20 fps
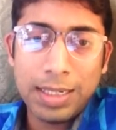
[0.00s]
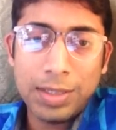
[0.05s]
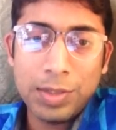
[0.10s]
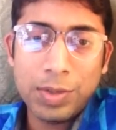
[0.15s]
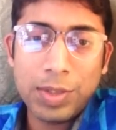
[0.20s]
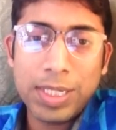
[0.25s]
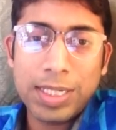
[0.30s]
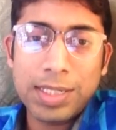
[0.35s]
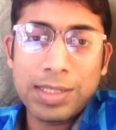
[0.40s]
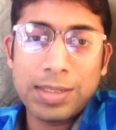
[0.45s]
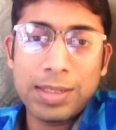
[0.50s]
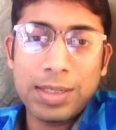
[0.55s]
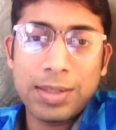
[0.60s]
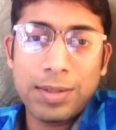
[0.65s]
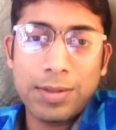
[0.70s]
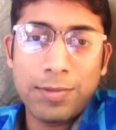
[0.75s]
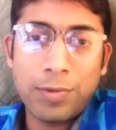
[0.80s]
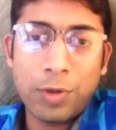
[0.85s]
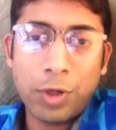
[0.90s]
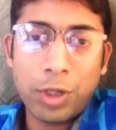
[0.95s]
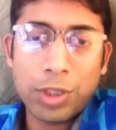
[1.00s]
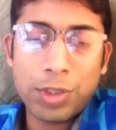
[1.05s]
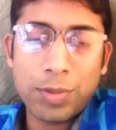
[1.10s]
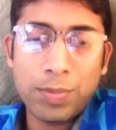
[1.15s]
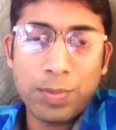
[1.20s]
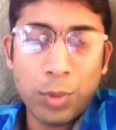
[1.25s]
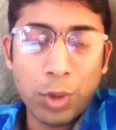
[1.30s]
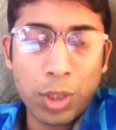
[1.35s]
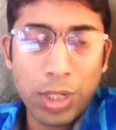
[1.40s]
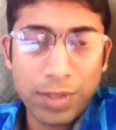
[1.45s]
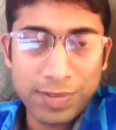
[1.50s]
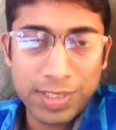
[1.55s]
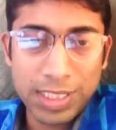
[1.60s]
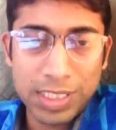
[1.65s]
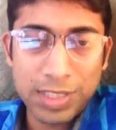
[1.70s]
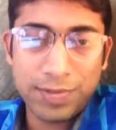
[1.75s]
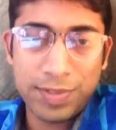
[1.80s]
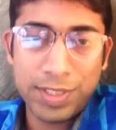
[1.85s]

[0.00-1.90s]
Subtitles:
You can watch more of such